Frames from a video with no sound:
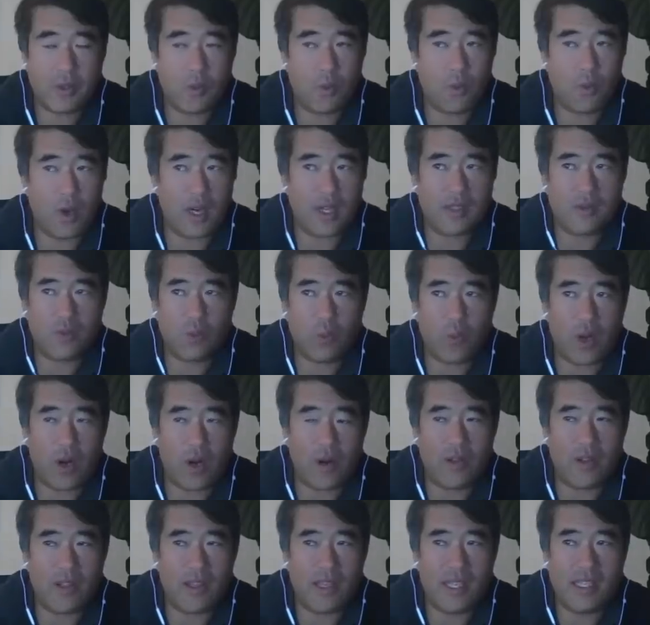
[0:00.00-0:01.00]
what
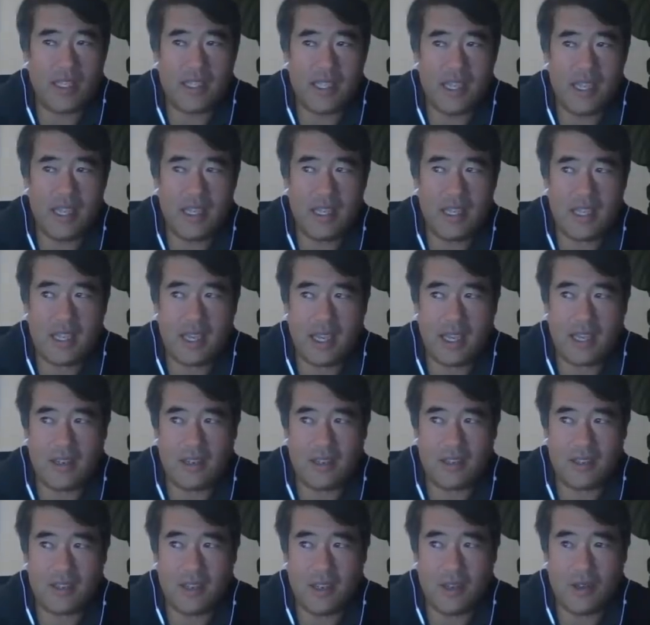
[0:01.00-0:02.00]
are his
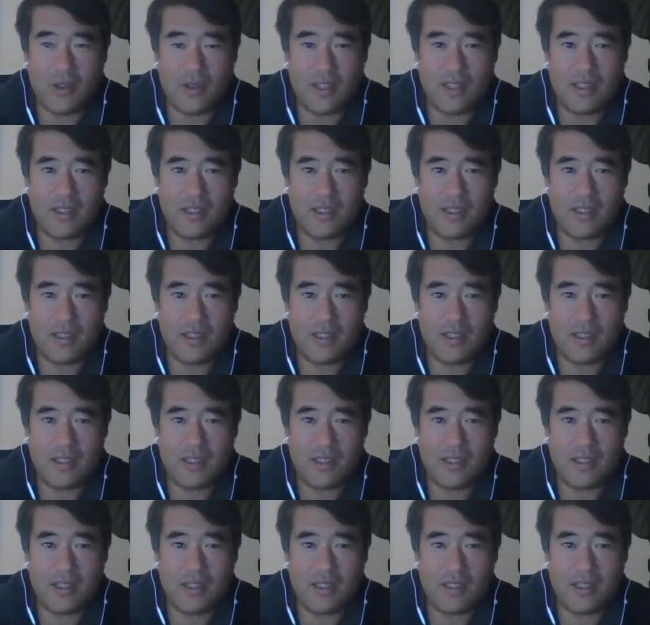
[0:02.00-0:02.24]
indicators though?